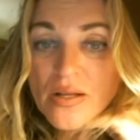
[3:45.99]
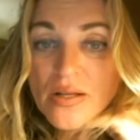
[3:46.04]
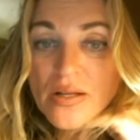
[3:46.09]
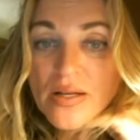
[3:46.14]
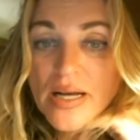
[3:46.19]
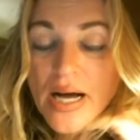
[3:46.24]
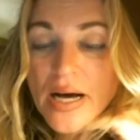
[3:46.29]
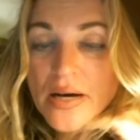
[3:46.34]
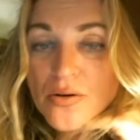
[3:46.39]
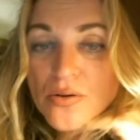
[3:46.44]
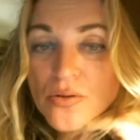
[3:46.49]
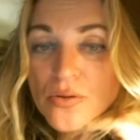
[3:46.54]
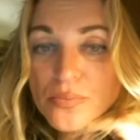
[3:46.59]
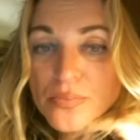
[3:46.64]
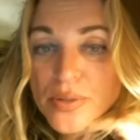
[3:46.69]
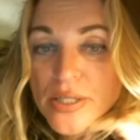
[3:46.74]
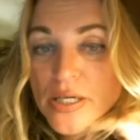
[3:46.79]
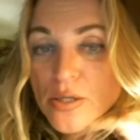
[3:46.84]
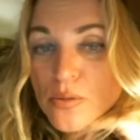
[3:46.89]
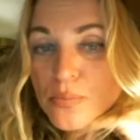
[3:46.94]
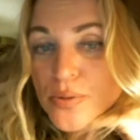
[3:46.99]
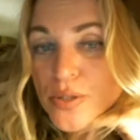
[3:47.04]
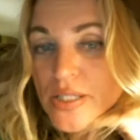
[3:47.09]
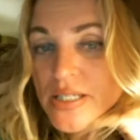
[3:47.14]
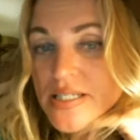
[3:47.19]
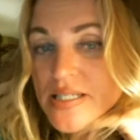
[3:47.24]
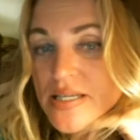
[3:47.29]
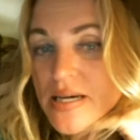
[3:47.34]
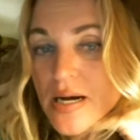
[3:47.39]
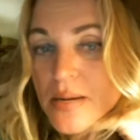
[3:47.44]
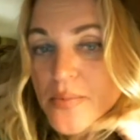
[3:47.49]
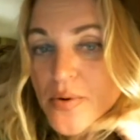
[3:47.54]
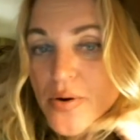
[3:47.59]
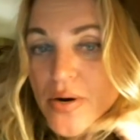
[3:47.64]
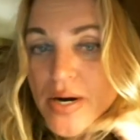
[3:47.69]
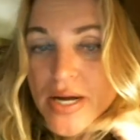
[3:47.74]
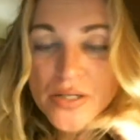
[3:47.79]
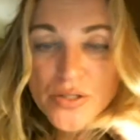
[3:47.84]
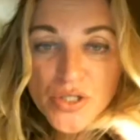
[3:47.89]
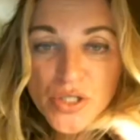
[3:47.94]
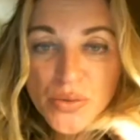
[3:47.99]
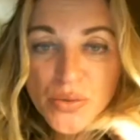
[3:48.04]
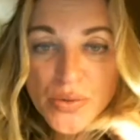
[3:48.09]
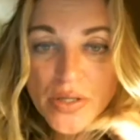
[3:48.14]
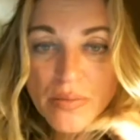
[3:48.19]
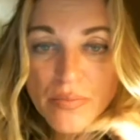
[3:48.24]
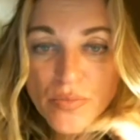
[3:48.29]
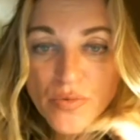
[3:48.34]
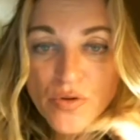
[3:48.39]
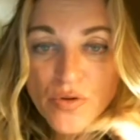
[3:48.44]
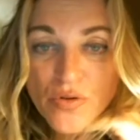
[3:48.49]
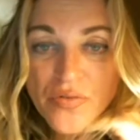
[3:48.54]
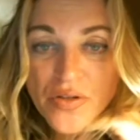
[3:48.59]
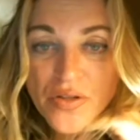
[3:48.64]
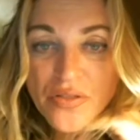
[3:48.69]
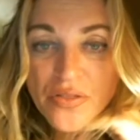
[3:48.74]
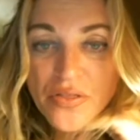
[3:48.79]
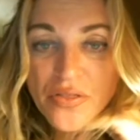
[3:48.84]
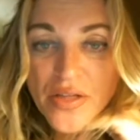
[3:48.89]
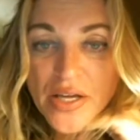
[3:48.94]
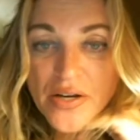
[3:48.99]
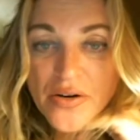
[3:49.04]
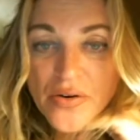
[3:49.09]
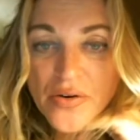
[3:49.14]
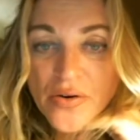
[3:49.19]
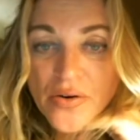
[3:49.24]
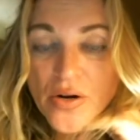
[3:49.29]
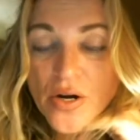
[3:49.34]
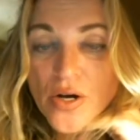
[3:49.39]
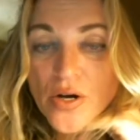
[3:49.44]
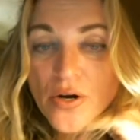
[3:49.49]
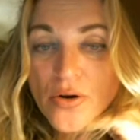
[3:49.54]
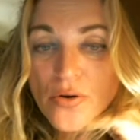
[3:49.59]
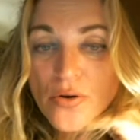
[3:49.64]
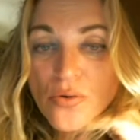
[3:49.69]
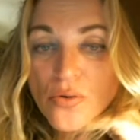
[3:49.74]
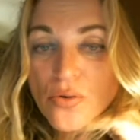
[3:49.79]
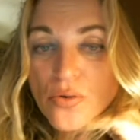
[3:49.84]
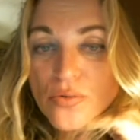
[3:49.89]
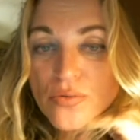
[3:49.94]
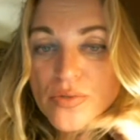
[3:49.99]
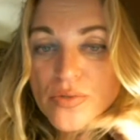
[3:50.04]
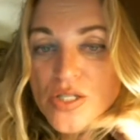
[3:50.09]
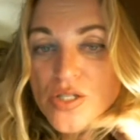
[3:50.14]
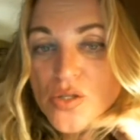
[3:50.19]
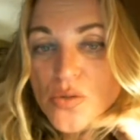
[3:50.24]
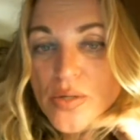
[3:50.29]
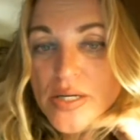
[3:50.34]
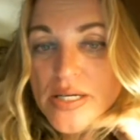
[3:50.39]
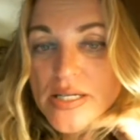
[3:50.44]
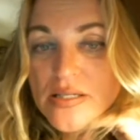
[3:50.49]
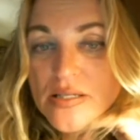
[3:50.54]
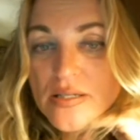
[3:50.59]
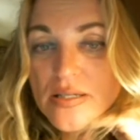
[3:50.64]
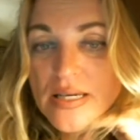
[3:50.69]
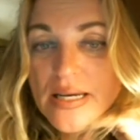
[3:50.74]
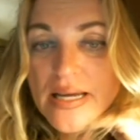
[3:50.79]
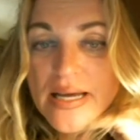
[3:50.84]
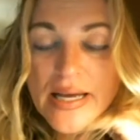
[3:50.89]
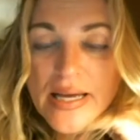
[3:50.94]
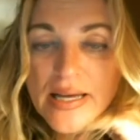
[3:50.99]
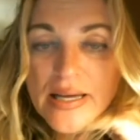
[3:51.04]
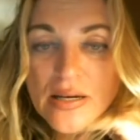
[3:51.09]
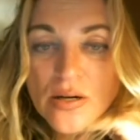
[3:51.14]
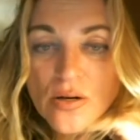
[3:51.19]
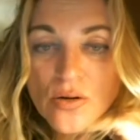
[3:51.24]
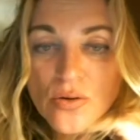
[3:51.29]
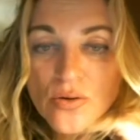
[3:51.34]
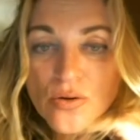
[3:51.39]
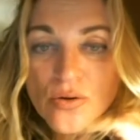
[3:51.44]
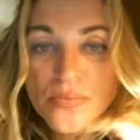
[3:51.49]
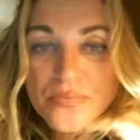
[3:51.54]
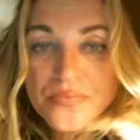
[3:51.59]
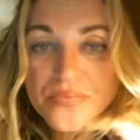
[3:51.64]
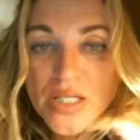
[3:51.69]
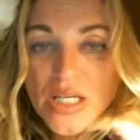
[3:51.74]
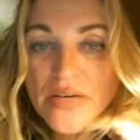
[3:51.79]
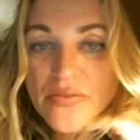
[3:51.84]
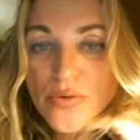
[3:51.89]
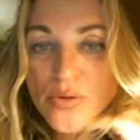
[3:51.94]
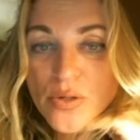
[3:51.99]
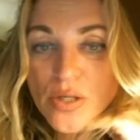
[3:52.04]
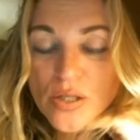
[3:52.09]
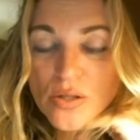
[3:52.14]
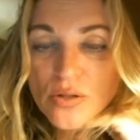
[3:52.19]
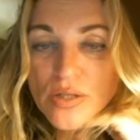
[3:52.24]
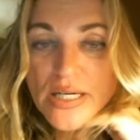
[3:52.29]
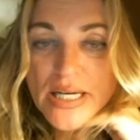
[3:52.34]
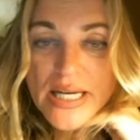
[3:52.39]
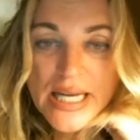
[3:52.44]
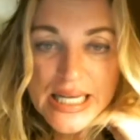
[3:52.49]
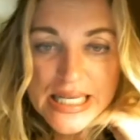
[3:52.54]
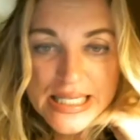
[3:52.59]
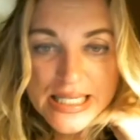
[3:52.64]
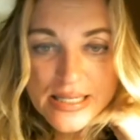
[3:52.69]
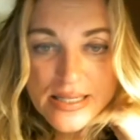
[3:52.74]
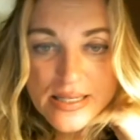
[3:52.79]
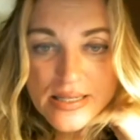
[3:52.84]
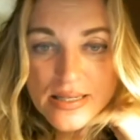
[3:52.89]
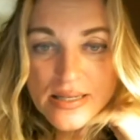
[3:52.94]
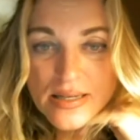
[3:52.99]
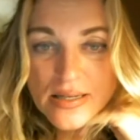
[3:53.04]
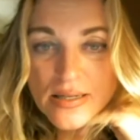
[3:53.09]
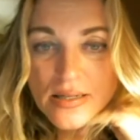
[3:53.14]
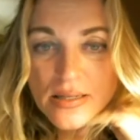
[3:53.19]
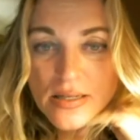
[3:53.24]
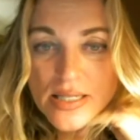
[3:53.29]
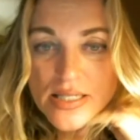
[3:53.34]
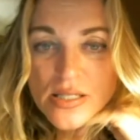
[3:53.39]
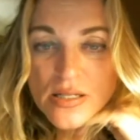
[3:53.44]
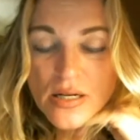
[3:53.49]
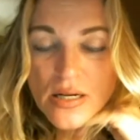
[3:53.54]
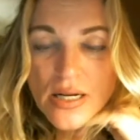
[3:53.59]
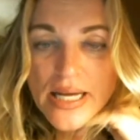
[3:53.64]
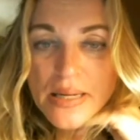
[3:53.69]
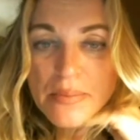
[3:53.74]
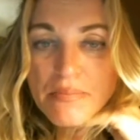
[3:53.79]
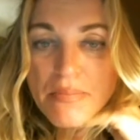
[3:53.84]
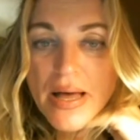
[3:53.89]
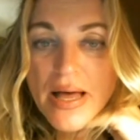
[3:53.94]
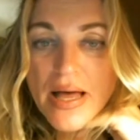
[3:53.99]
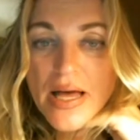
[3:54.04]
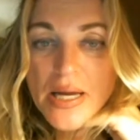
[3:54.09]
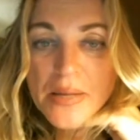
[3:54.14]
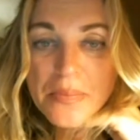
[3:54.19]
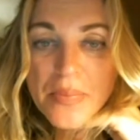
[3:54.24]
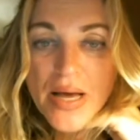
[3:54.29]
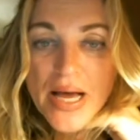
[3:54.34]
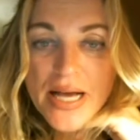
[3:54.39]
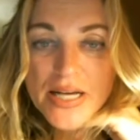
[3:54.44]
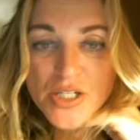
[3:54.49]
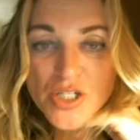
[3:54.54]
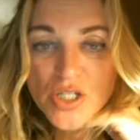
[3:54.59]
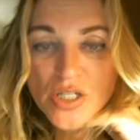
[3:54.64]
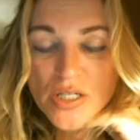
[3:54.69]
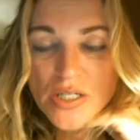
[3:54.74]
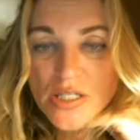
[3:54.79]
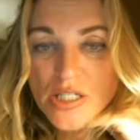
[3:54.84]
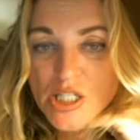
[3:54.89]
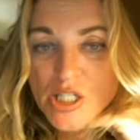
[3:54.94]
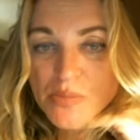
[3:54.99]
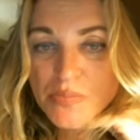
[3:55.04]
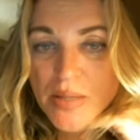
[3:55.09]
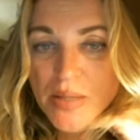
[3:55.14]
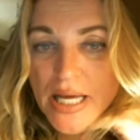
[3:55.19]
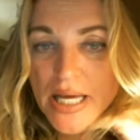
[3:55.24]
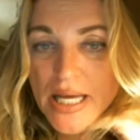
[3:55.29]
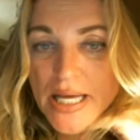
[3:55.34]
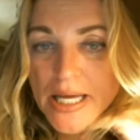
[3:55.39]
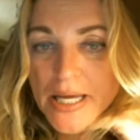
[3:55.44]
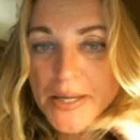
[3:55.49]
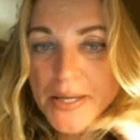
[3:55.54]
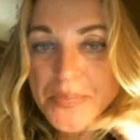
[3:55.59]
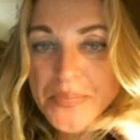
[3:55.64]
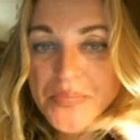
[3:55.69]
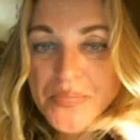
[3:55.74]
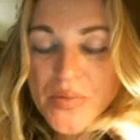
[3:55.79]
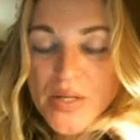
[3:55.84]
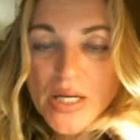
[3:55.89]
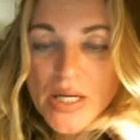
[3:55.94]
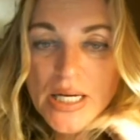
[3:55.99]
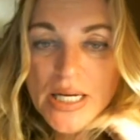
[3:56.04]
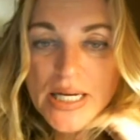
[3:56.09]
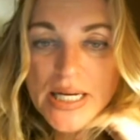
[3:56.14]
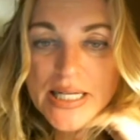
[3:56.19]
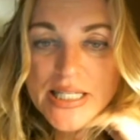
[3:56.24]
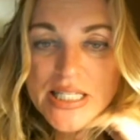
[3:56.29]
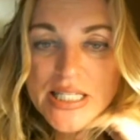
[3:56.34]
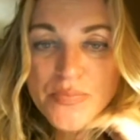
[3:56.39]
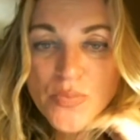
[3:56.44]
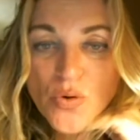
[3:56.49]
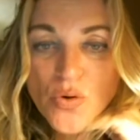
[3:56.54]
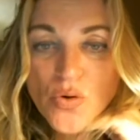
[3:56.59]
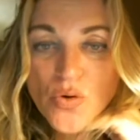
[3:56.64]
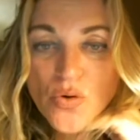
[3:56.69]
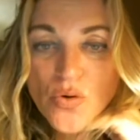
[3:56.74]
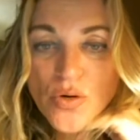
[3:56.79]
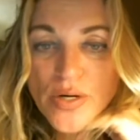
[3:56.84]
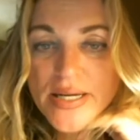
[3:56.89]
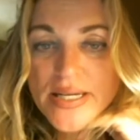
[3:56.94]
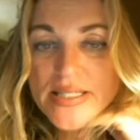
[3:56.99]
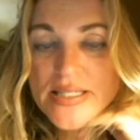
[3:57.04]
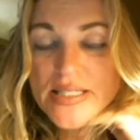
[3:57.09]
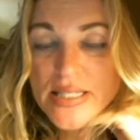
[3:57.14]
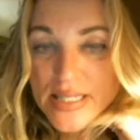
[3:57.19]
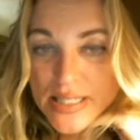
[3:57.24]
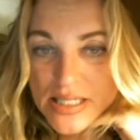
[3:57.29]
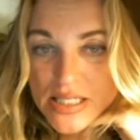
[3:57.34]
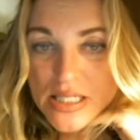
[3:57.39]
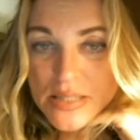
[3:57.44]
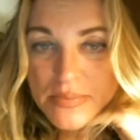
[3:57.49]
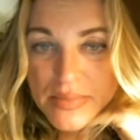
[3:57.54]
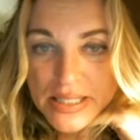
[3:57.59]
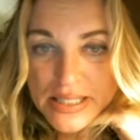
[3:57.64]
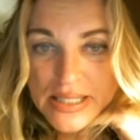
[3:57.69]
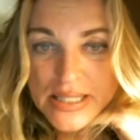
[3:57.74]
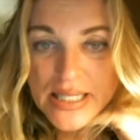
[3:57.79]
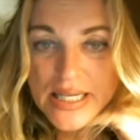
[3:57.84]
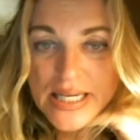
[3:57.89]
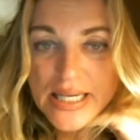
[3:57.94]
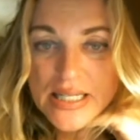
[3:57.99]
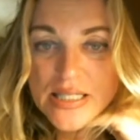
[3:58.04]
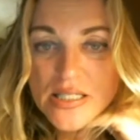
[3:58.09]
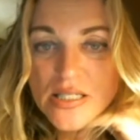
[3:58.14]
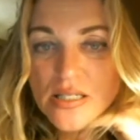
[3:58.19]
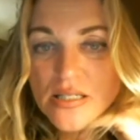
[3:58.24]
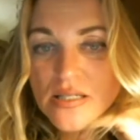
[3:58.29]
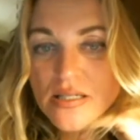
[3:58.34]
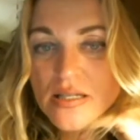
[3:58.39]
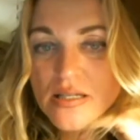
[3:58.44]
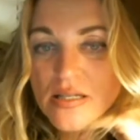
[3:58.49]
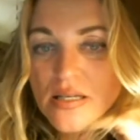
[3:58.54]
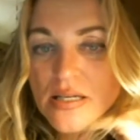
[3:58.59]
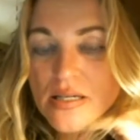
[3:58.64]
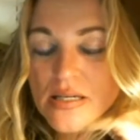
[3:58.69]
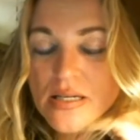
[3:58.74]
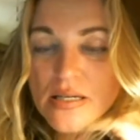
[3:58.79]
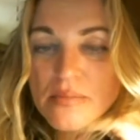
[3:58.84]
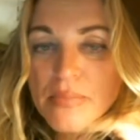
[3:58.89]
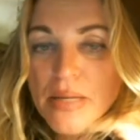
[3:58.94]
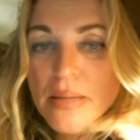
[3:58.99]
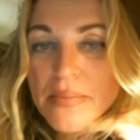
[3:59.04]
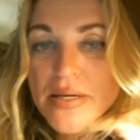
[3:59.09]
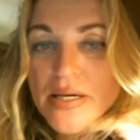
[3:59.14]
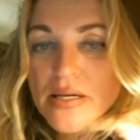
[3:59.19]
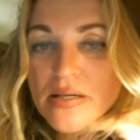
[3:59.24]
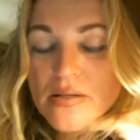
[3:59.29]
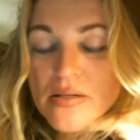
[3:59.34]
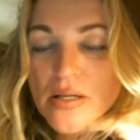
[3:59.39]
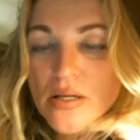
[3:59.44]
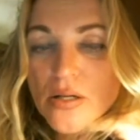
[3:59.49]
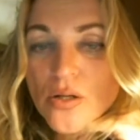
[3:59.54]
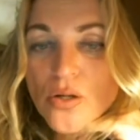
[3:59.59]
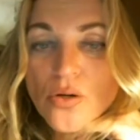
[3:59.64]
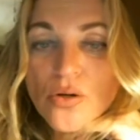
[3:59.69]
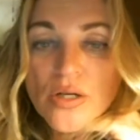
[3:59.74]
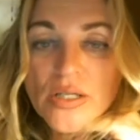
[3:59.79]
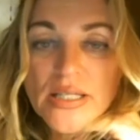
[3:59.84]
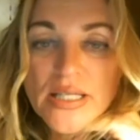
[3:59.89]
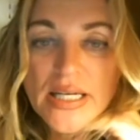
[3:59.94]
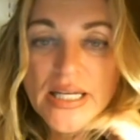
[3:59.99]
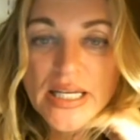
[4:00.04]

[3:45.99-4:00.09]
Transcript: cuddle, he'll put his arm around you in the movie theater, or squeeze your leg, or give you a little kiss. It's not like mad passionate display. It's more, it's an intimate thing. It's just a look that he